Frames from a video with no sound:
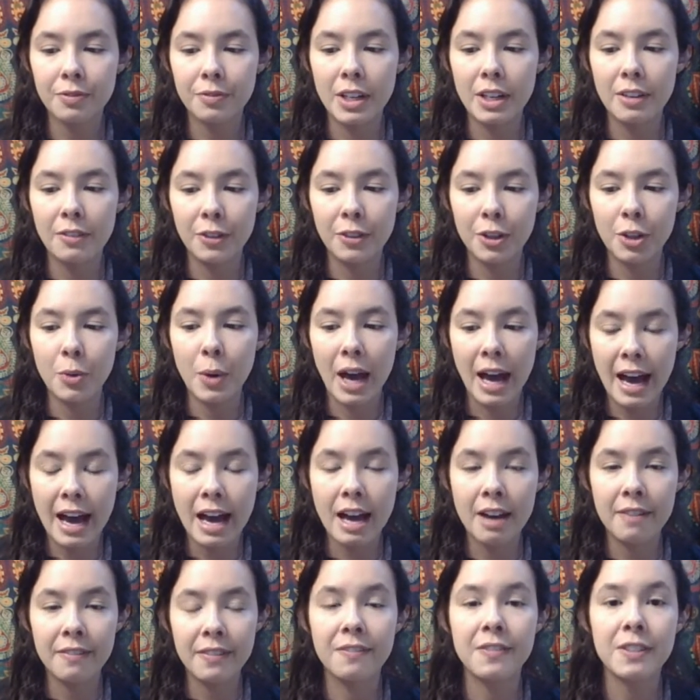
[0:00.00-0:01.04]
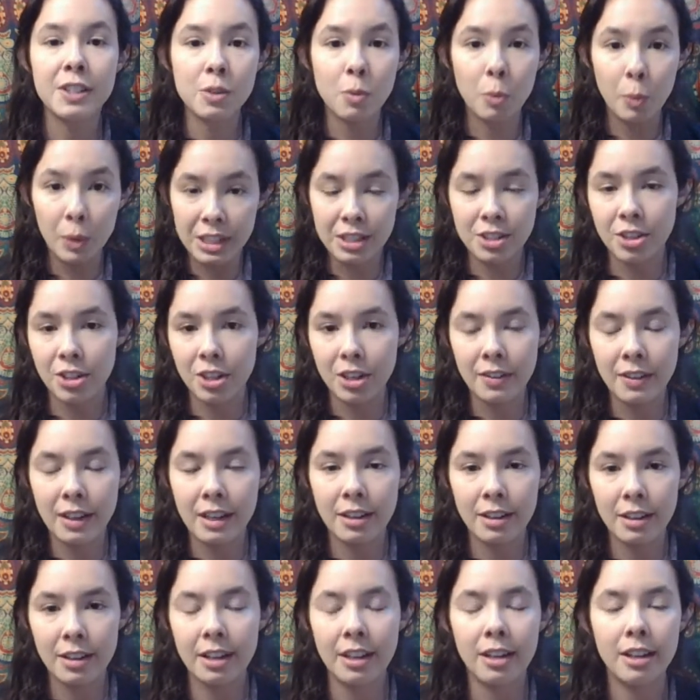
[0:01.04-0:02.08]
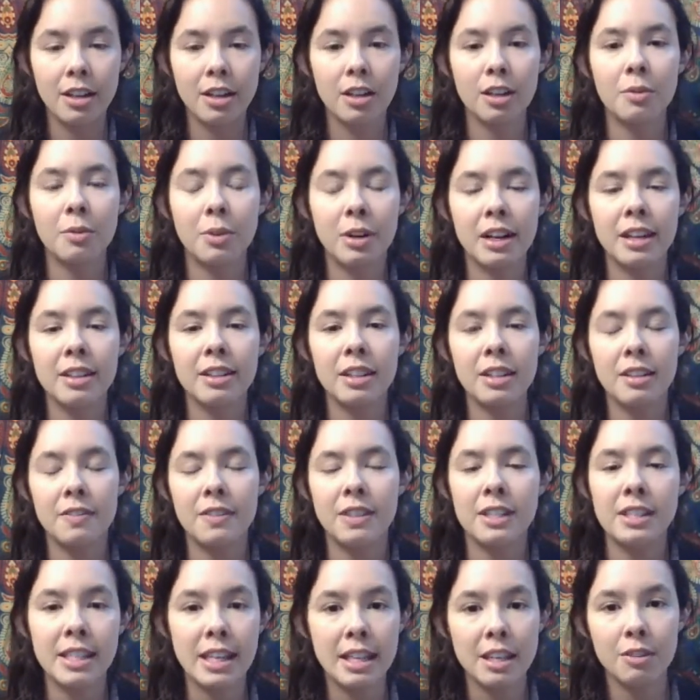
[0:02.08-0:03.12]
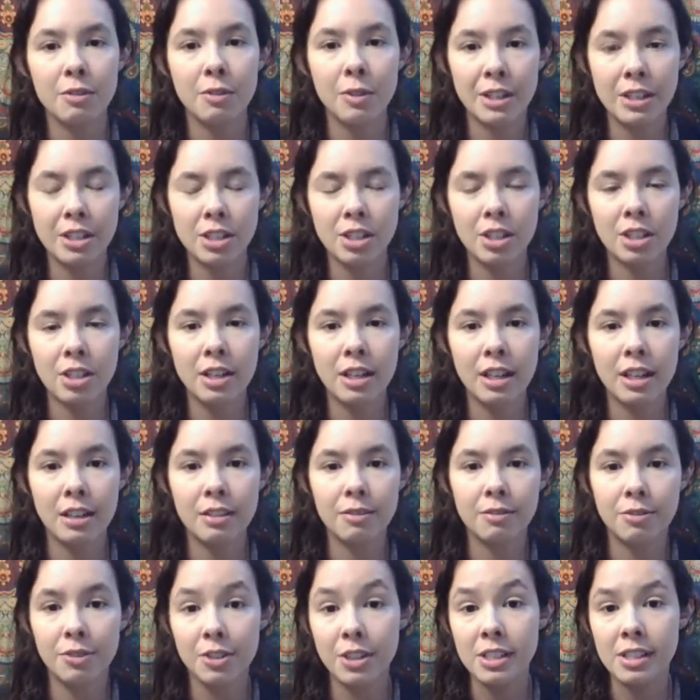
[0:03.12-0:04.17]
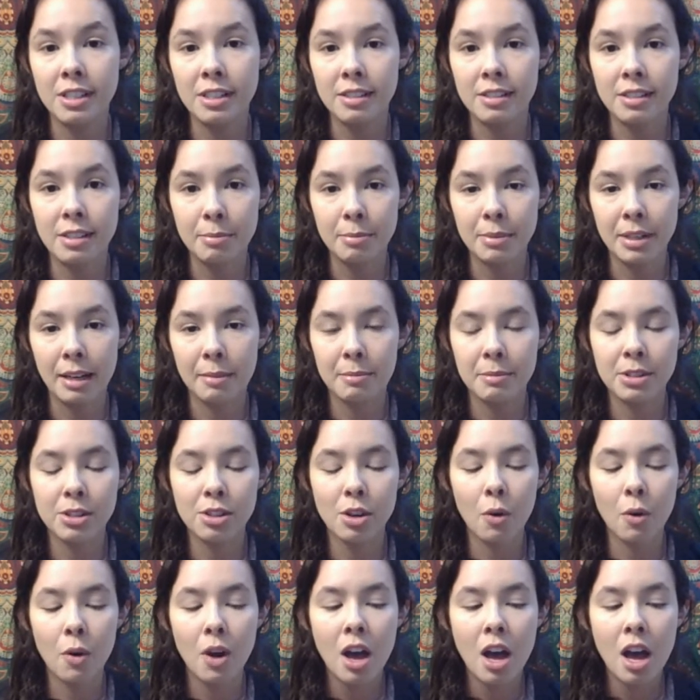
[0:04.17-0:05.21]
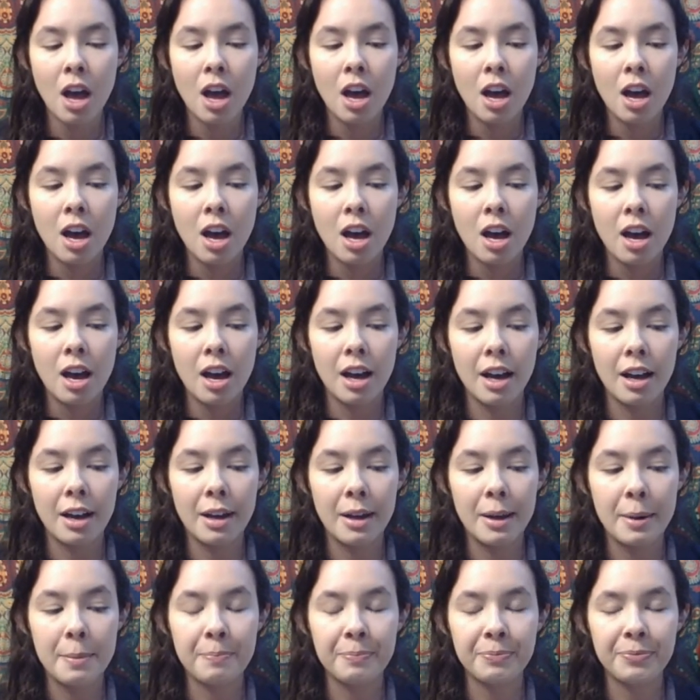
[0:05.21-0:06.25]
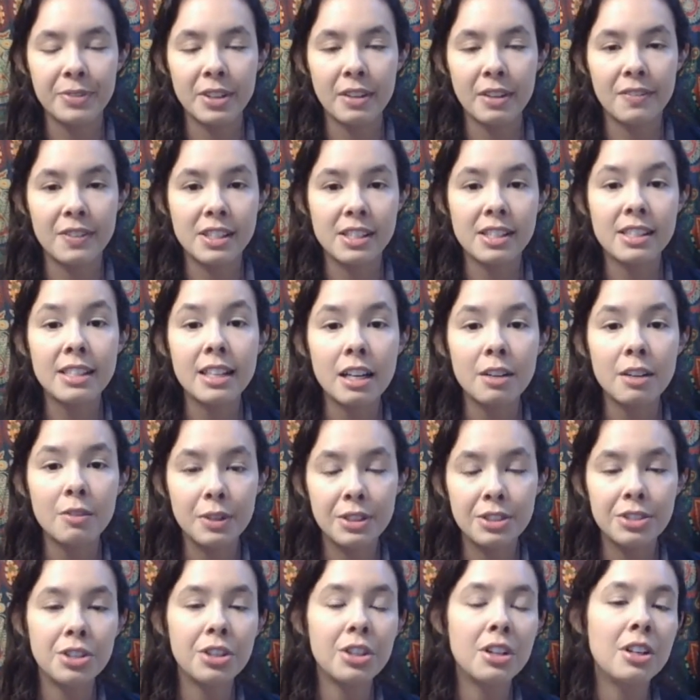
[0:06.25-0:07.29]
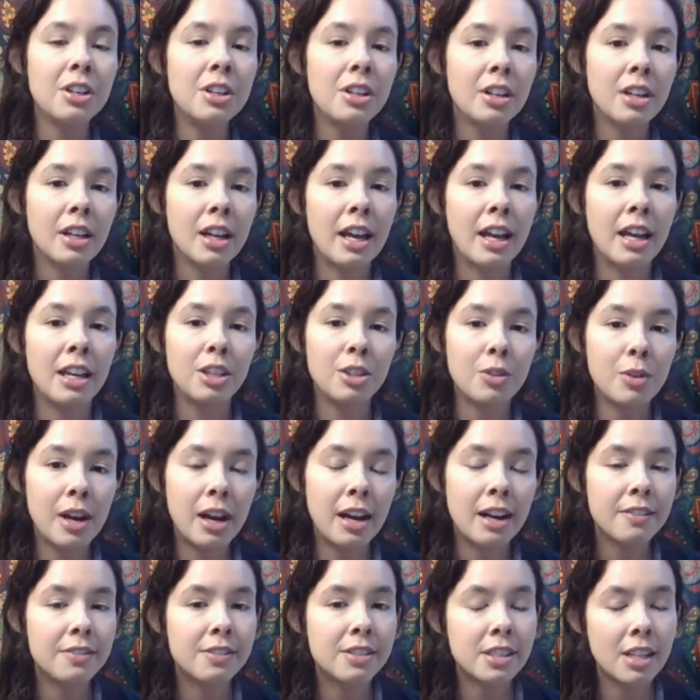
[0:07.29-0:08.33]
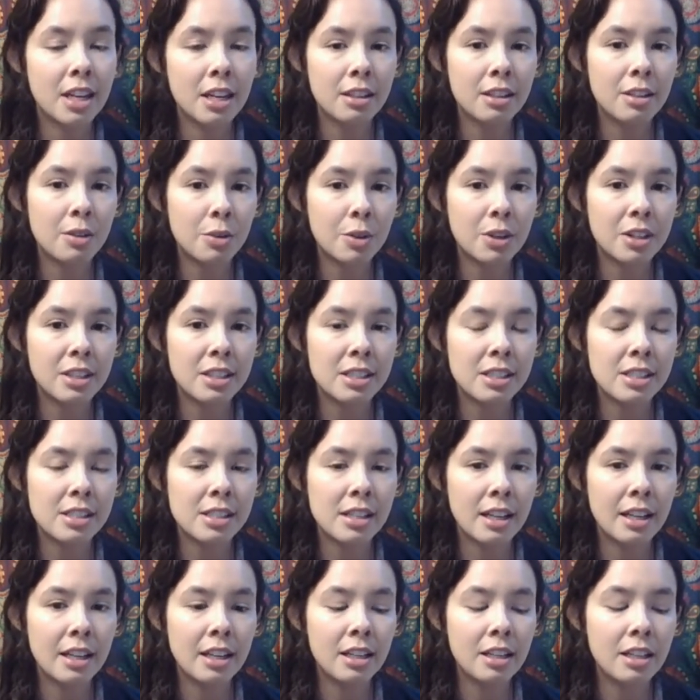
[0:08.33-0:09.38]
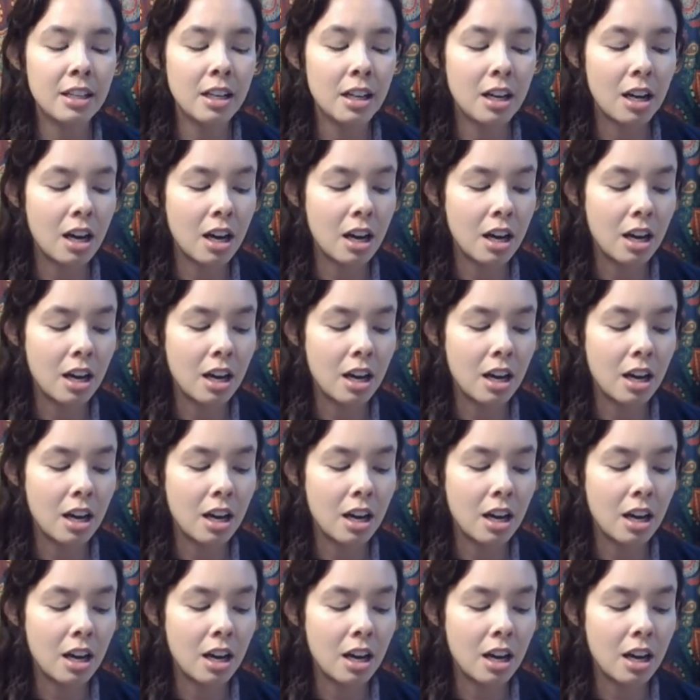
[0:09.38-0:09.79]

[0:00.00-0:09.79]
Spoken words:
If it's winter, like here where I live, the dead of winter, it freezes sometimes. So if it's the dead of winter and you have slightly oily skin,